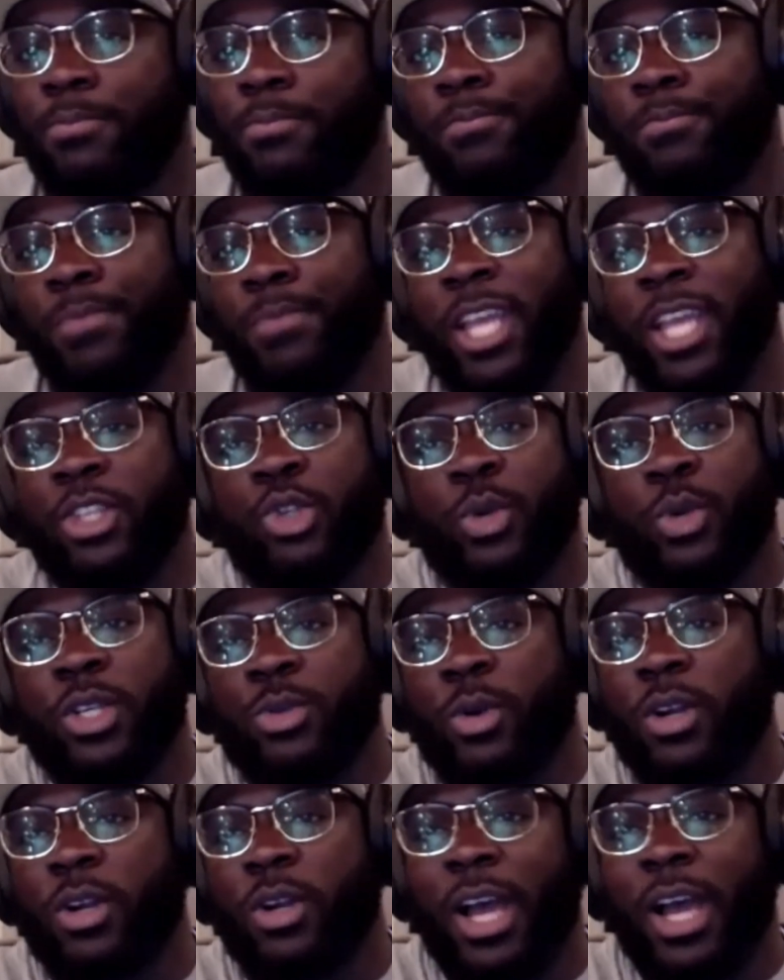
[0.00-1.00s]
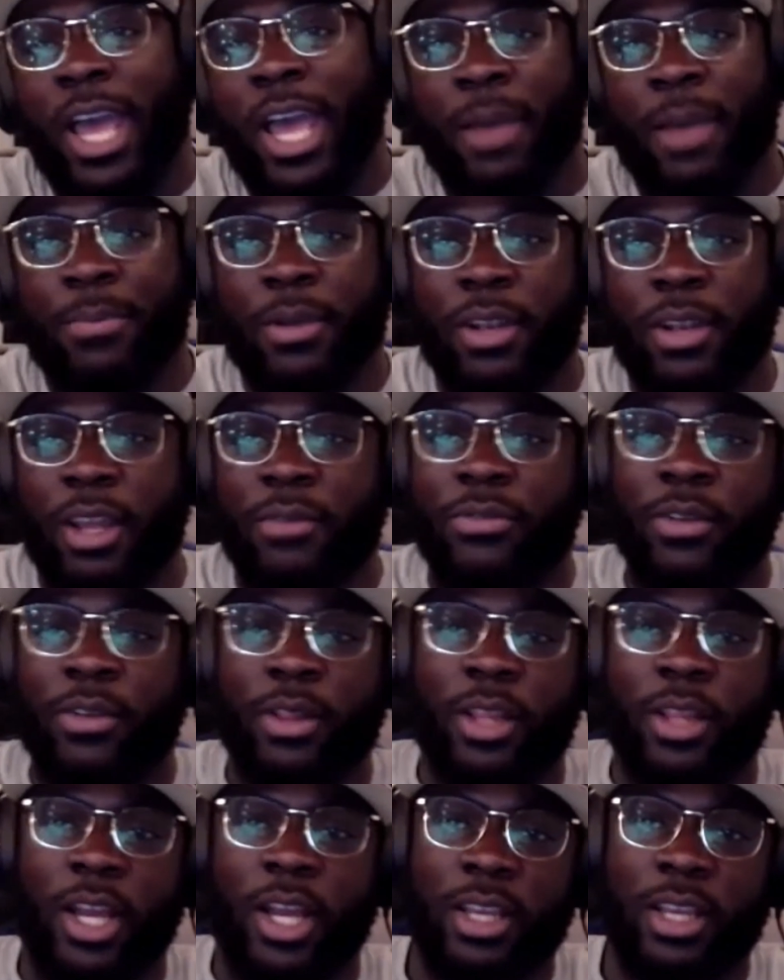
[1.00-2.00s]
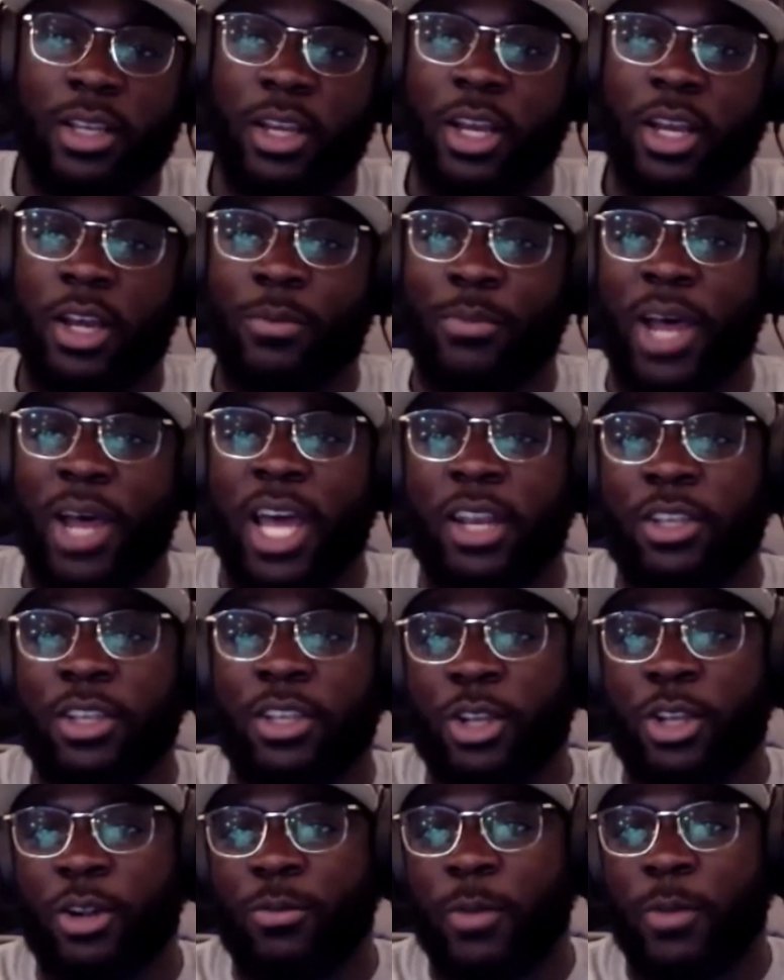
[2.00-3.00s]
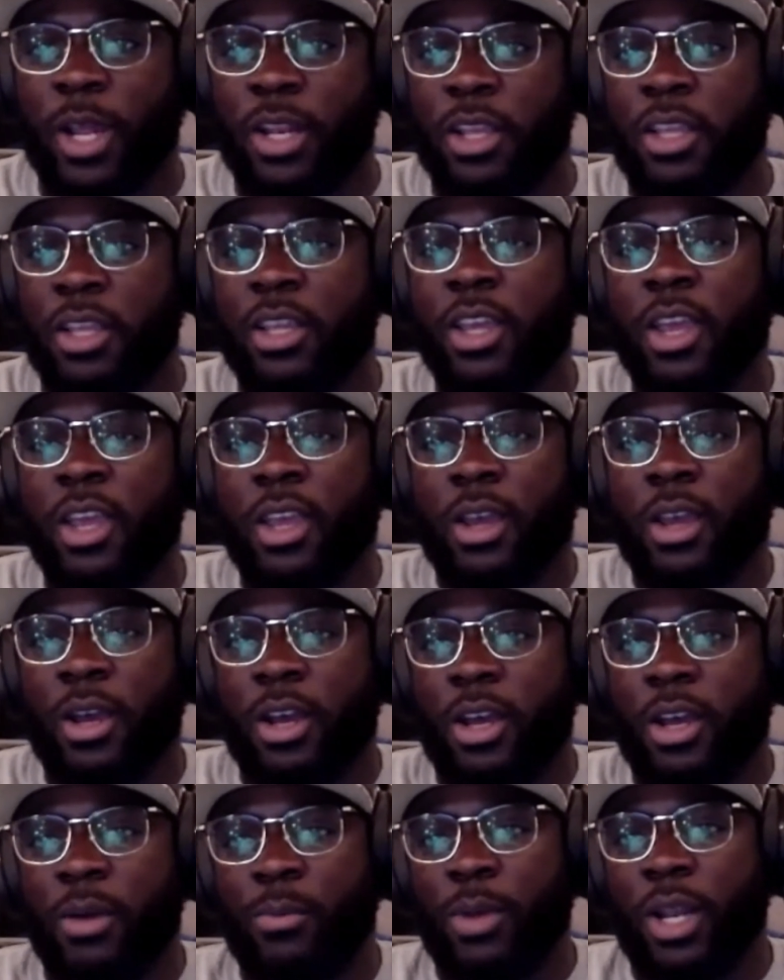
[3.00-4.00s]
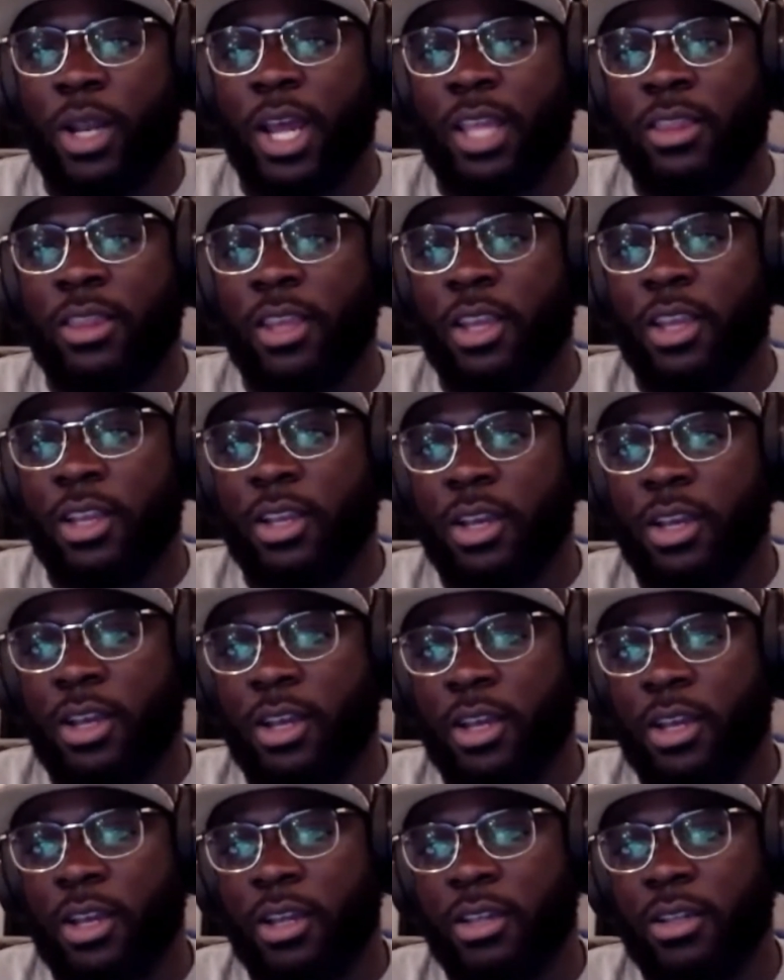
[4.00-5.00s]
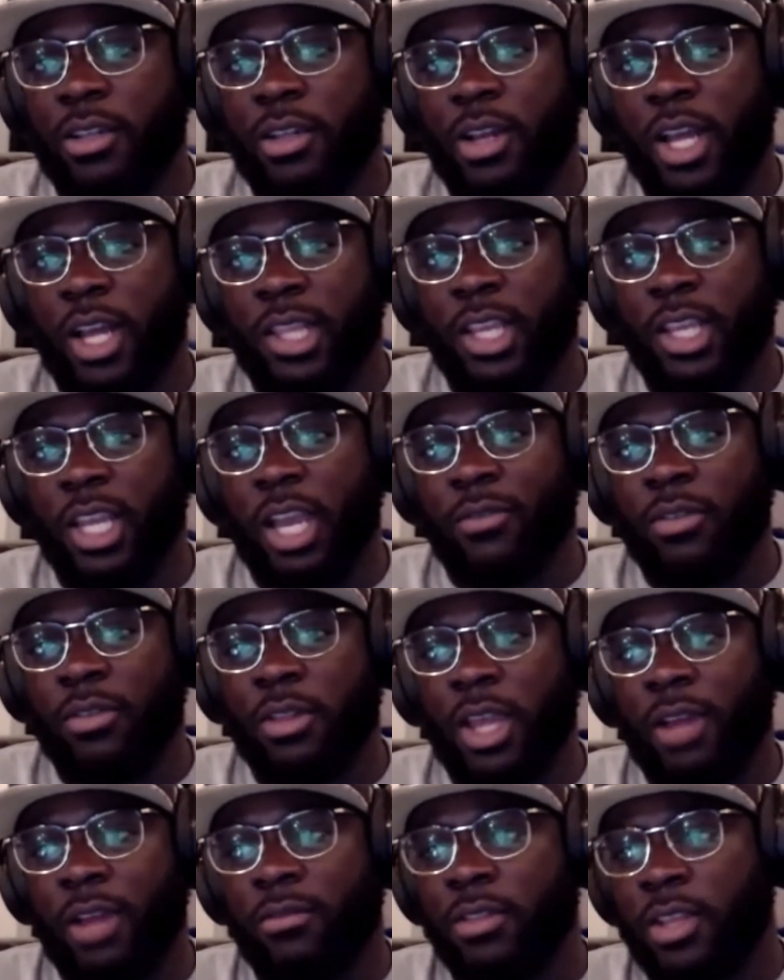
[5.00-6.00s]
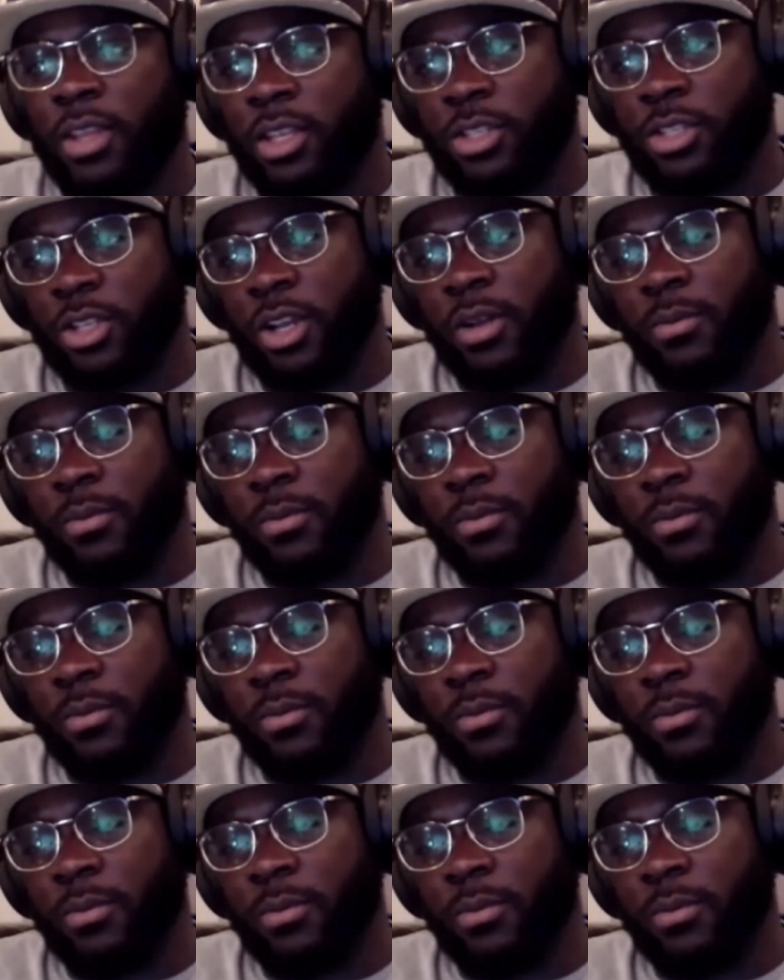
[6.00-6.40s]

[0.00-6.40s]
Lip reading: injuries were going to happen. I feel like bodies aren't ready, but I think everything's going